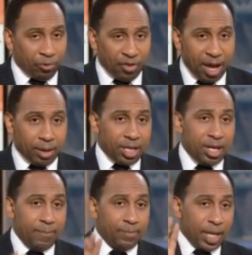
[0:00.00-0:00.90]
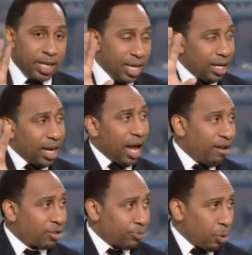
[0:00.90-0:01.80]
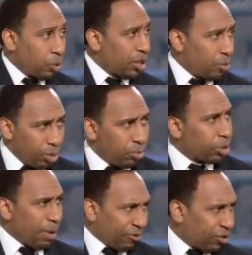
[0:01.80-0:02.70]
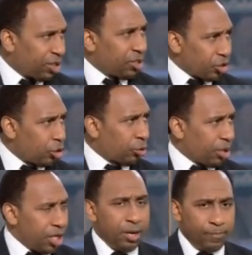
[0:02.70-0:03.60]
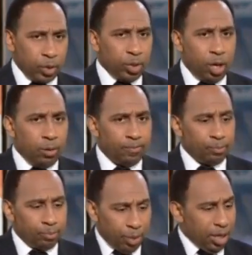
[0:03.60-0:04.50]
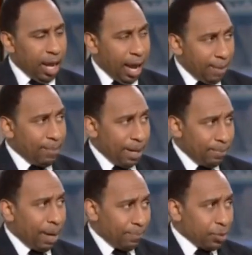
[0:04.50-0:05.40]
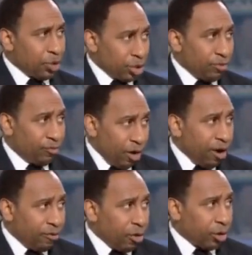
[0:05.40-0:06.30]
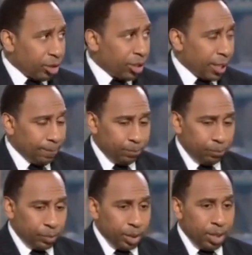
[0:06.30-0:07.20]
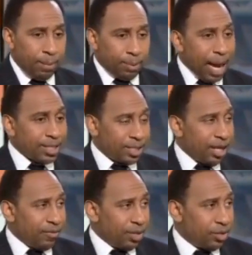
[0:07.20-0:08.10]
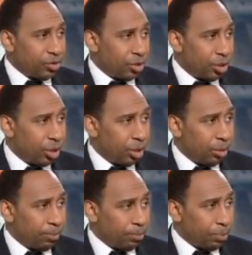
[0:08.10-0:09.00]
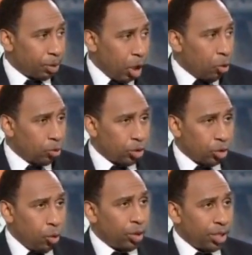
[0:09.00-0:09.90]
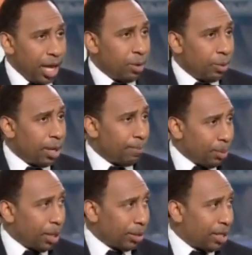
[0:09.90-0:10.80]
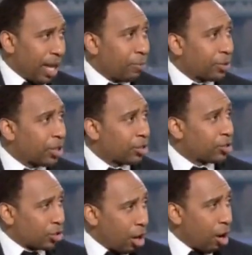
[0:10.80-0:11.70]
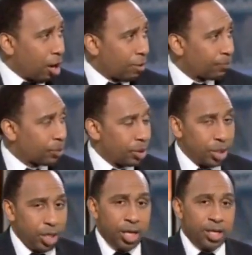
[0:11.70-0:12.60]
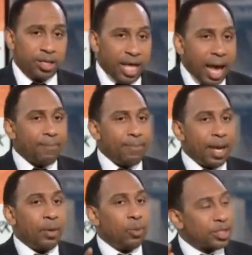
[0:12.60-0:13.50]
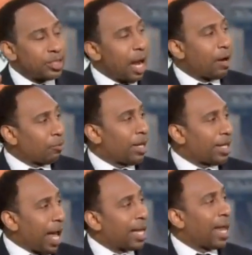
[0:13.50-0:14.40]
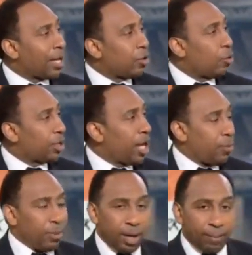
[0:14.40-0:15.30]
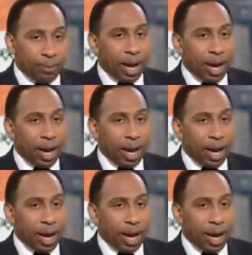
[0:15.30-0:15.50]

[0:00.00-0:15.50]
profoundly, and he and I have spoken, and we respectfully disagree, but I make position very, very clear. Brad Stevens coached Gordon Hayward at Butler. That was his star. That man was not ready. I like Gordon Hayward. I'm